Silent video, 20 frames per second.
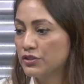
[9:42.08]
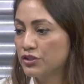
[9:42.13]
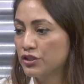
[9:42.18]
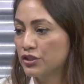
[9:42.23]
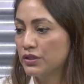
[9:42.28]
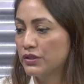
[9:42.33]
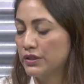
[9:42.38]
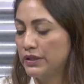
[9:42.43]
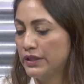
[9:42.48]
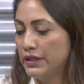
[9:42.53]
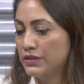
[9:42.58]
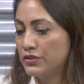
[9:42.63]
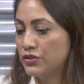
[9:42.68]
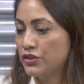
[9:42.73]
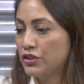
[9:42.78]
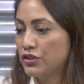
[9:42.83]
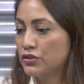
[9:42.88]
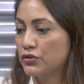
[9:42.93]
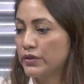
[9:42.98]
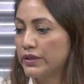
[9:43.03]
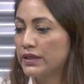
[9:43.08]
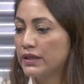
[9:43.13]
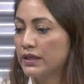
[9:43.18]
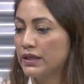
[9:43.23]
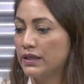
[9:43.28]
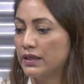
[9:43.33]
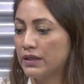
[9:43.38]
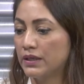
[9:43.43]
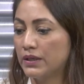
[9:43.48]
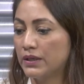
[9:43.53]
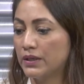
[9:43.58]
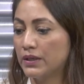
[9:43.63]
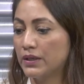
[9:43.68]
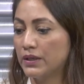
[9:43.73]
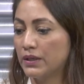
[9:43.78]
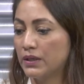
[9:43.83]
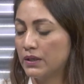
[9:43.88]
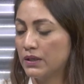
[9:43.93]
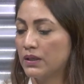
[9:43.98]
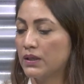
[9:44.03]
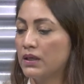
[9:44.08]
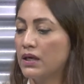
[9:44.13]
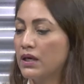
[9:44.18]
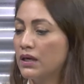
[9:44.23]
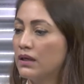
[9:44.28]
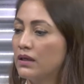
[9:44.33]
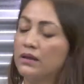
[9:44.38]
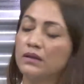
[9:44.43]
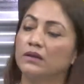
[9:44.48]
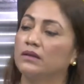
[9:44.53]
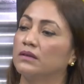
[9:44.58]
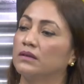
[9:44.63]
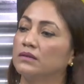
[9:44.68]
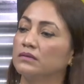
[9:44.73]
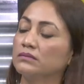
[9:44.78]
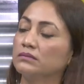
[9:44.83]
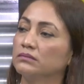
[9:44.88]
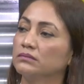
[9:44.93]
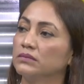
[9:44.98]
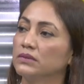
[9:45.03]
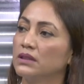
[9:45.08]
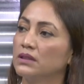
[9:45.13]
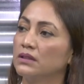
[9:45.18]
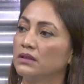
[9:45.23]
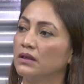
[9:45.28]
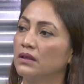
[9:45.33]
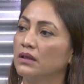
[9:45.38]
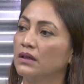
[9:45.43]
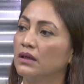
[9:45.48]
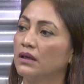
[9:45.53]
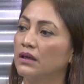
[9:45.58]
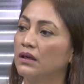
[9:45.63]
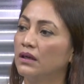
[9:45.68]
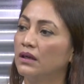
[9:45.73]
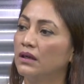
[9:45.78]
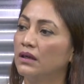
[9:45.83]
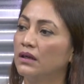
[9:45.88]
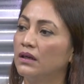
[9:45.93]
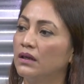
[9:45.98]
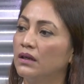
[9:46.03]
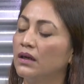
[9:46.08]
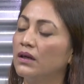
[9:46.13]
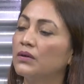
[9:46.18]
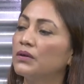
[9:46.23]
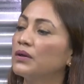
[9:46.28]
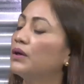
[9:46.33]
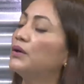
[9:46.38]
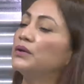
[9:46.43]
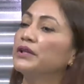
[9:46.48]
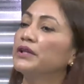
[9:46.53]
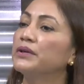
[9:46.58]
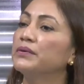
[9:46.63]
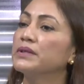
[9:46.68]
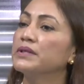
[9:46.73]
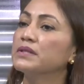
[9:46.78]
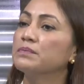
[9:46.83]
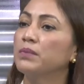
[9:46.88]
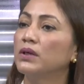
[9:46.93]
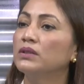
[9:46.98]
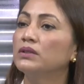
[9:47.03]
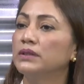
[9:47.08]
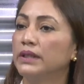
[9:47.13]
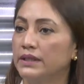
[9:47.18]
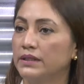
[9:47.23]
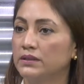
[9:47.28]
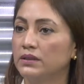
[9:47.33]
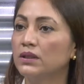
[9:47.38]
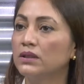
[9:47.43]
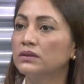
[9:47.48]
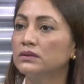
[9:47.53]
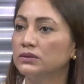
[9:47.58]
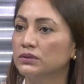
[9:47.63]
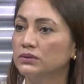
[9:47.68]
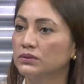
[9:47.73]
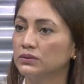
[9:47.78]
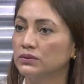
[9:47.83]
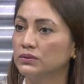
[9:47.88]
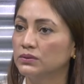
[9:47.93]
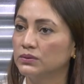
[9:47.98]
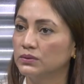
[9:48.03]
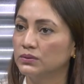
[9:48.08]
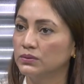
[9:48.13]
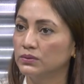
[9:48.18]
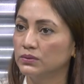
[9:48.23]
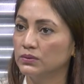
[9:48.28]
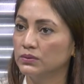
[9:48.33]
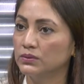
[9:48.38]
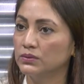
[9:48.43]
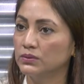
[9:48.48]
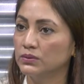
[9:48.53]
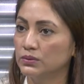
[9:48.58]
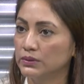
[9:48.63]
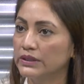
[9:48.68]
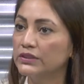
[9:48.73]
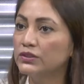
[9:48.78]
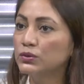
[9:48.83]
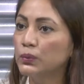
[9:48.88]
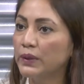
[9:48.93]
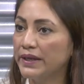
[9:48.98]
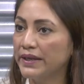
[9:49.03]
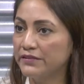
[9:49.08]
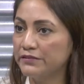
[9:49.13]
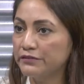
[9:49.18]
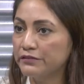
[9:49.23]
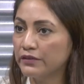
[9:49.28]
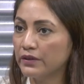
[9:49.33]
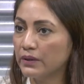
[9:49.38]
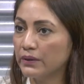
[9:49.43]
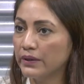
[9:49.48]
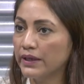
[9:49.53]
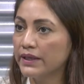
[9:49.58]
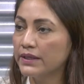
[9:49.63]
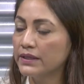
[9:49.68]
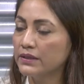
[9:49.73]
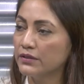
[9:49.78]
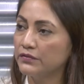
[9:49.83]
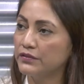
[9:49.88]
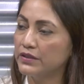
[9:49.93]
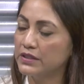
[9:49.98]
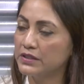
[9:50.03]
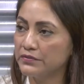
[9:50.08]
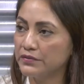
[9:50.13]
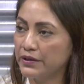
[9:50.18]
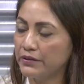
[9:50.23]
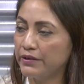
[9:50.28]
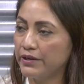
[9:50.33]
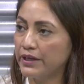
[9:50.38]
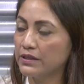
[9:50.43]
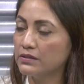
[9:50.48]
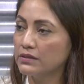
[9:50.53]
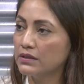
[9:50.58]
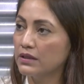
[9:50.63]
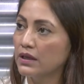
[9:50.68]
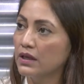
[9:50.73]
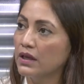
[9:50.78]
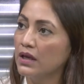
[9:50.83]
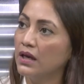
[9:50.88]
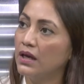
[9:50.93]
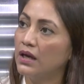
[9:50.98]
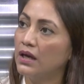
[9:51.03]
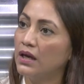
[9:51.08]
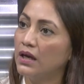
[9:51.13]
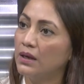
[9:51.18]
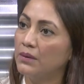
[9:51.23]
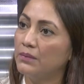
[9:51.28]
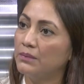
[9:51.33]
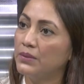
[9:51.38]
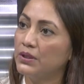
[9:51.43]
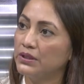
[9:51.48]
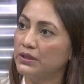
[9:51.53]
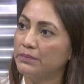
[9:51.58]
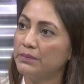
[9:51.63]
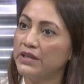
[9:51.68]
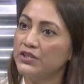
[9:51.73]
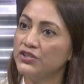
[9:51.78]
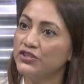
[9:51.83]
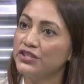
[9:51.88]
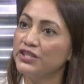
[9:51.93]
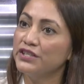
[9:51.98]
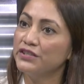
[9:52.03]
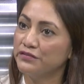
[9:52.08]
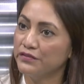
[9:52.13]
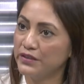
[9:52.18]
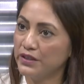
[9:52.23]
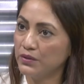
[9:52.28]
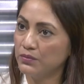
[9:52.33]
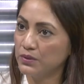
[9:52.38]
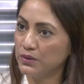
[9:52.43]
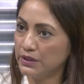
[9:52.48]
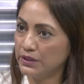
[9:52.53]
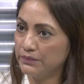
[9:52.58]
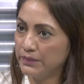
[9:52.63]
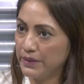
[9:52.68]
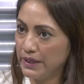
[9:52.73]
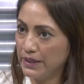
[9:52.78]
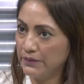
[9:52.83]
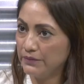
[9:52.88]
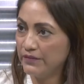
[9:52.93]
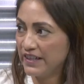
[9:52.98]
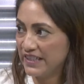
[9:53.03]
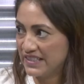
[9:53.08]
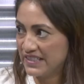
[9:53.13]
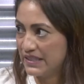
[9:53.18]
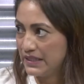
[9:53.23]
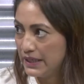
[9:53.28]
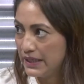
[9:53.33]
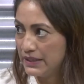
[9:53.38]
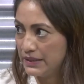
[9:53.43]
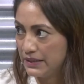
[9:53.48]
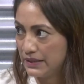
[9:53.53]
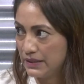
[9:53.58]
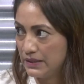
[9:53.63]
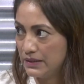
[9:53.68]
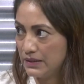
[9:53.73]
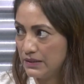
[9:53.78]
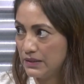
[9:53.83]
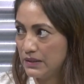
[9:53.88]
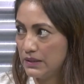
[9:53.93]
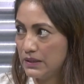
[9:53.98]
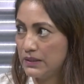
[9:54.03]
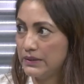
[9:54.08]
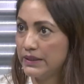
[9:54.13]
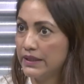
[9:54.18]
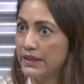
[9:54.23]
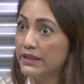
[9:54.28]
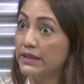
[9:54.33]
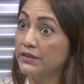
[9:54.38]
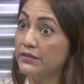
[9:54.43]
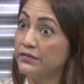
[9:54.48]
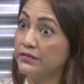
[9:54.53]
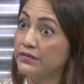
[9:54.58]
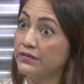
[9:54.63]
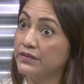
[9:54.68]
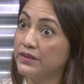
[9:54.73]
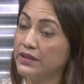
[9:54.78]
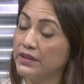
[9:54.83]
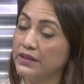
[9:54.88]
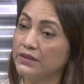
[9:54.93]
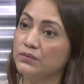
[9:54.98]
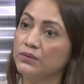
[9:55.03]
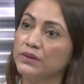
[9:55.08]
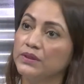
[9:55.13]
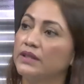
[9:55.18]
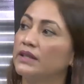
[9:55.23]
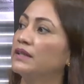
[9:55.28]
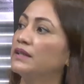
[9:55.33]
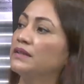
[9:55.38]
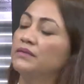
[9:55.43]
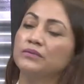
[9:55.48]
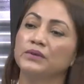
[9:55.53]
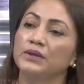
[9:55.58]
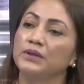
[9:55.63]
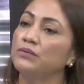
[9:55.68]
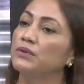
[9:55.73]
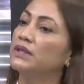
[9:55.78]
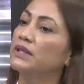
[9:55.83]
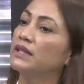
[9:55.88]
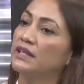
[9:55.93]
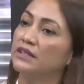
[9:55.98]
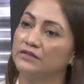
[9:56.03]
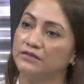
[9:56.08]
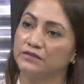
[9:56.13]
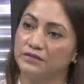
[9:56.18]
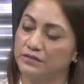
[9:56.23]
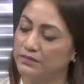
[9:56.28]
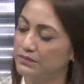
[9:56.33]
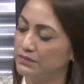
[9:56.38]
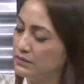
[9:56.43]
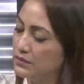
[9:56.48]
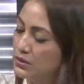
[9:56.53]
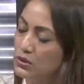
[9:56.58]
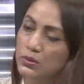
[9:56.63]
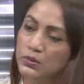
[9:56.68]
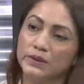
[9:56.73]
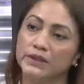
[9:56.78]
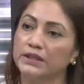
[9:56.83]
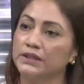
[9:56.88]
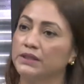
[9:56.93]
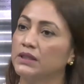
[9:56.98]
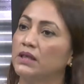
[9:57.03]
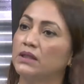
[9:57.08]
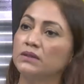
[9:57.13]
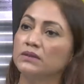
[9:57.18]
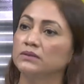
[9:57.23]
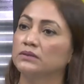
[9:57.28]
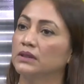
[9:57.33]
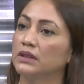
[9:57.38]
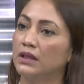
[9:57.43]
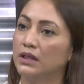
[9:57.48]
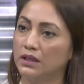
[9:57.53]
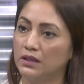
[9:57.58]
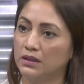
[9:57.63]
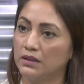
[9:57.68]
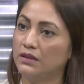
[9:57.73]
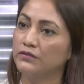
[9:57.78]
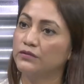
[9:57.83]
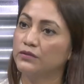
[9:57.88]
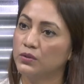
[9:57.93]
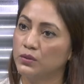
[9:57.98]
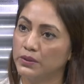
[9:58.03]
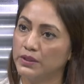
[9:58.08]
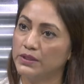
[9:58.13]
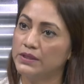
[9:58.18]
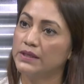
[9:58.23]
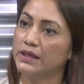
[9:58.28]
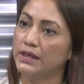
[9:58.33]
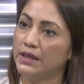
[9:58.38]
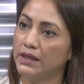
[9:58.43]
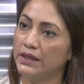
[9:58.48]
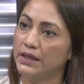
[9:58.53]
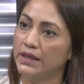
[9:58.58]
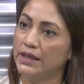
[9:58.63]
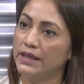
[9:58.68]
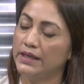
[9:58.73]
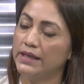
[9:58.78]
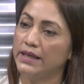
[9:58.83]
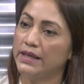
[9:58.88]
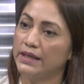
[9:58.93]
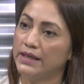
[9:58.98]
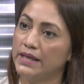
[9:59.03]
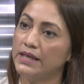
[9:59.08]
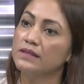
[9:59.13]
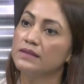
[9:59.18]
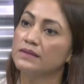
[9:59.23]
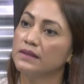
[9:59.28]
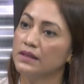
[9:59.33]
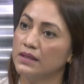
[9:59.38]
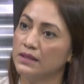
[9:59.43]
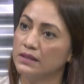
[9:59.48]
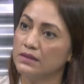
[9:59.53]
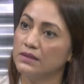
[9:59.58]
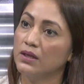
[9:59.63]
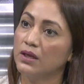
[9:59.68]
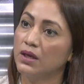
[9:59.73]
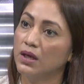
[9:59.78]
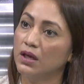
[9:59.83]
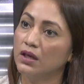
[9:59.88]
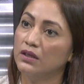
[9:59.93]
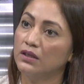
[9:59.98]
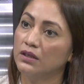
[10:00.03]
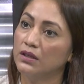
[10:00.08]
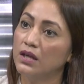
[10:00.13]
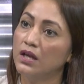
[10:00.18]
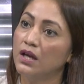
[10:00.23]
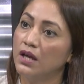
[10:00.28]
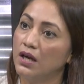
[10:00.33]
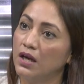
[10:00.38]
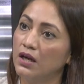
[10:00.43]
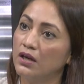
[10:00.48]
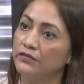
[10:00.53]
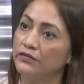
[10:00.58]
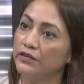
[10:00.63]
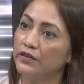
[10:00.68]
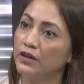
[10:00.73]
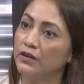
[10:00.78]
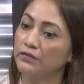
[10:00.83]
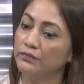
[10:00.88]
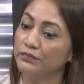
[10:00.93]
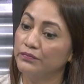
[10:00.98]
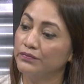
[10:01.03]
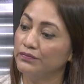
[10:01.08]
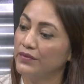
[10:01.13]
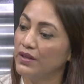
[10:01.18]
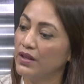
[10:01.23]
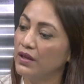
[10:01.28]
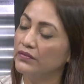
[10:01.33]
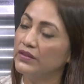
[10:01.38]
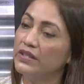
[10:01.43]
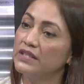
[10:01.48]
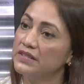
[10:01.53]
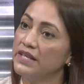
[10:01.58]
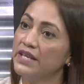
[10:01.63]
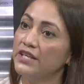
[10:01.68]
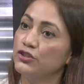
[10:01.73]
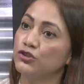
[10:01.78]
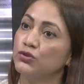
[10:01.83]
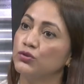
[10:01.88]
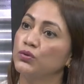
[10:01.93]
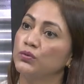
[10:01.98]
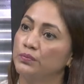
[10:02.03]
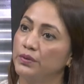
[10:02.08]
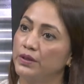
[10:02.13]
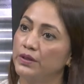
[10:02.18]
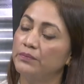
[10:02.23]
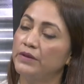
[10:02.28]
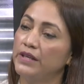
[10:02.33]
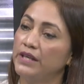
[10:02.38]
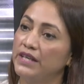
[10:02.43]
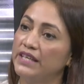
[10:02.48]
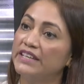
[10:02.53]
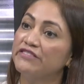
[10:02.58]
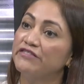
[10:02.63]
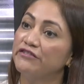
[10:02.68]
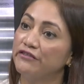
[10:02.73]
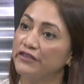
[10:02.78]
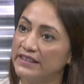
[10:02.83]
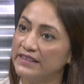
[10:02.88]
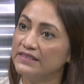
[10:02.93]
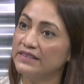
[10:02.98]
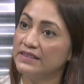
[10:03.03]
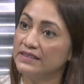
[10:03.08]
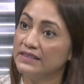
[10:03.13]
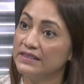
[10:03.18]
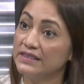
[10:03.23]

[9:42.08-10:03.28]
these children are how they're responding, no, to this wave, all right, of this variant. But imagine if they would be vaccinated, all right? If it would, we would have lower down, of course, the incidence na of this age group being infected.